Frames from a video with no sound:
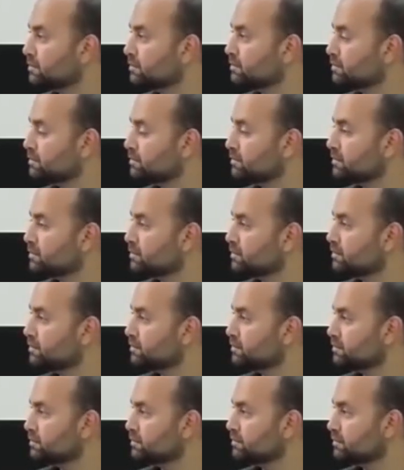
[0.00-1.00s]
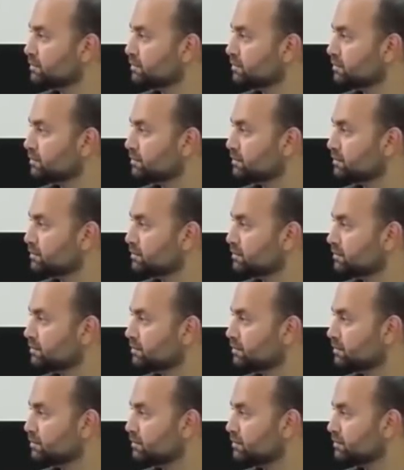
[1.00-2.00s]

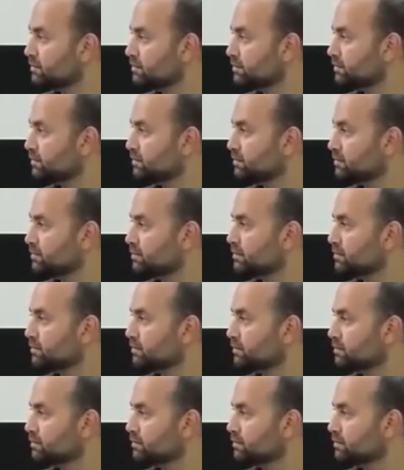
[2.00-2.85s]
No words are spoken by the person on screen.